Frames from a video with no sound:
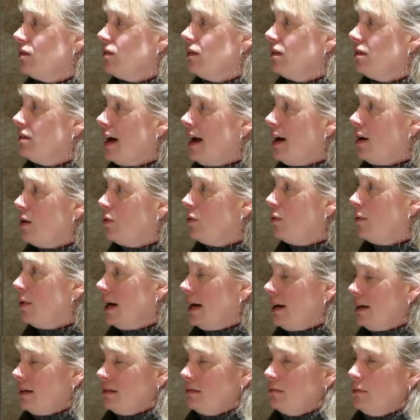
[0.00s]
Now,
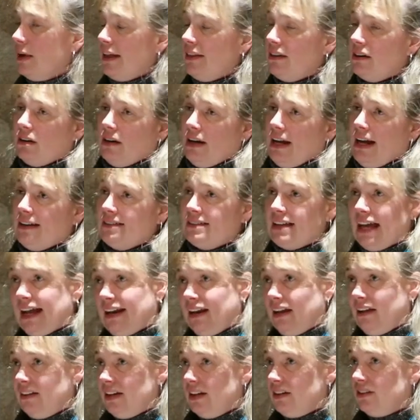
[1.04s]
whether it has
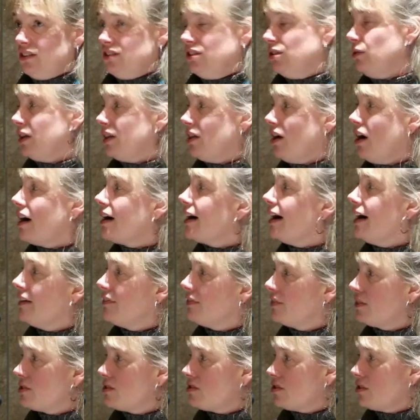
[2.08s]
anything to do with our
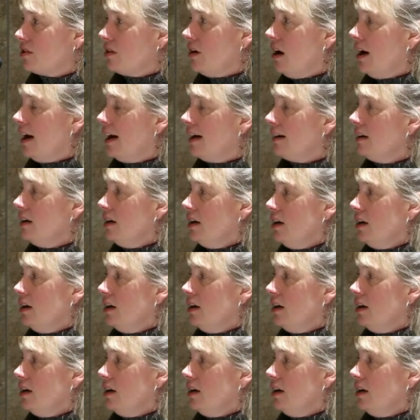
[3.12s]
efforts or not,